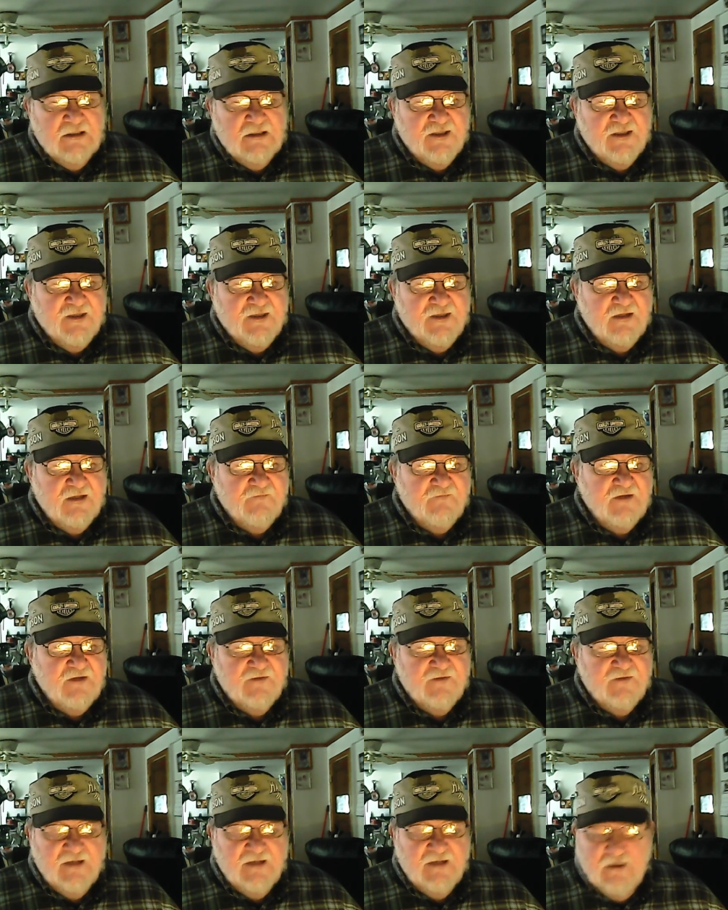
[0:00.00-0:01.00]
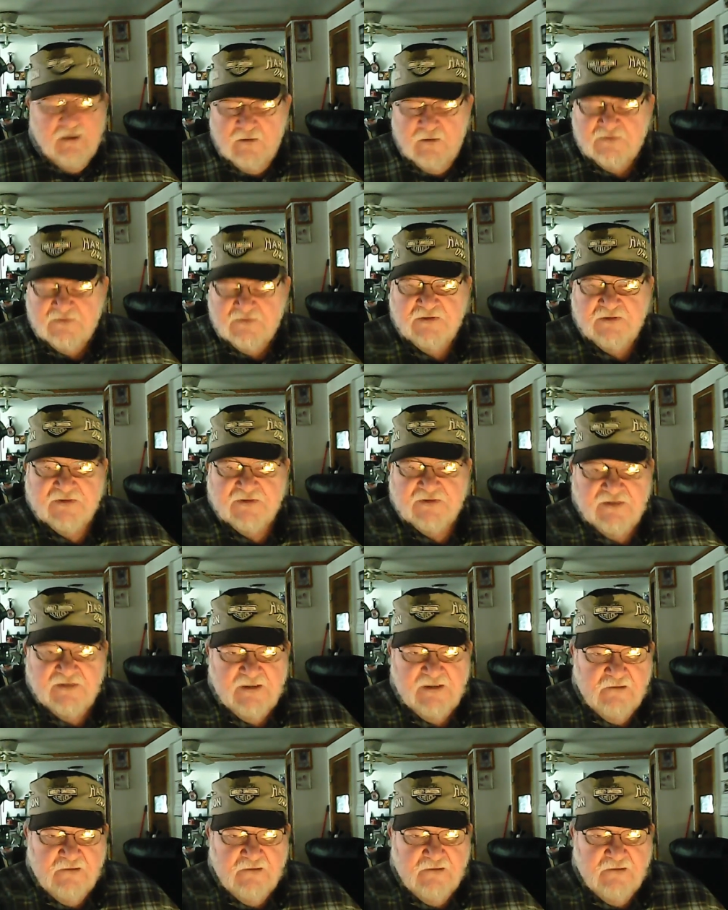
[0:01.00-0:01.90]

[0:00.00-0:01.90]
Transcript: think of anything else. Let's see.